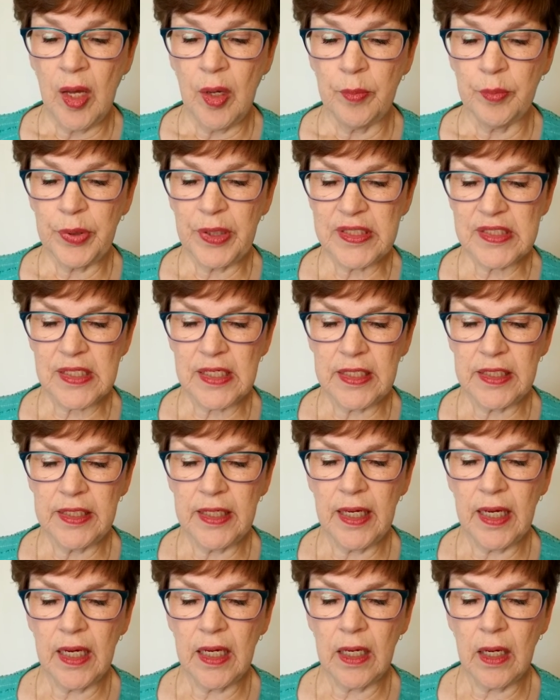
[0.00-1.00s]
President
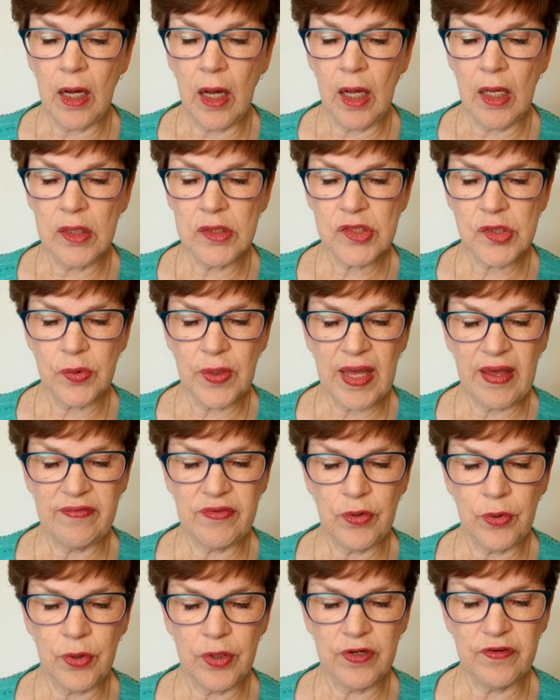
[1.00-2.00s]
Young also gave the
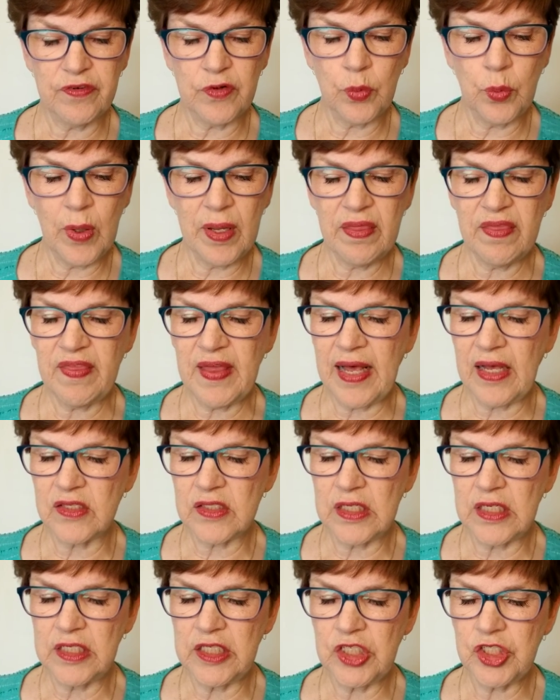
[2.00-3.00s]
order for
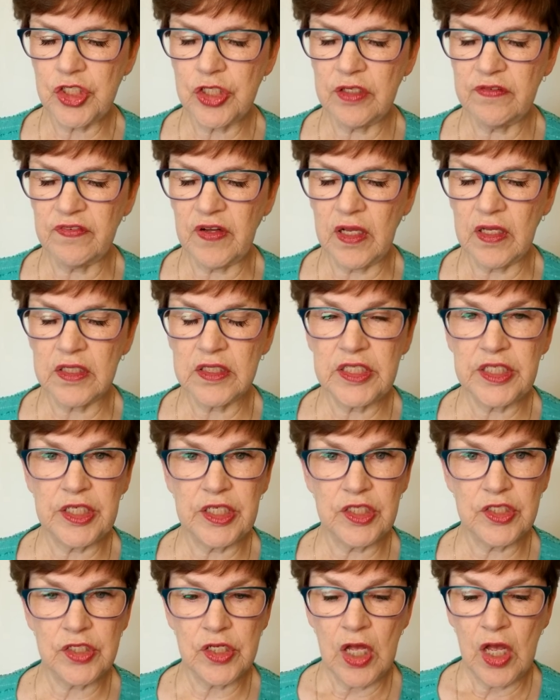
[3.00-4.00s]
1,000 additional
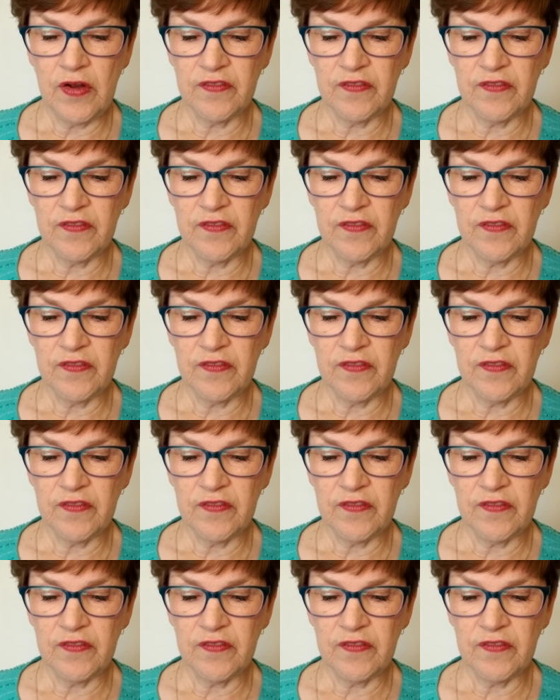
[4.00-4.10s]
volunteers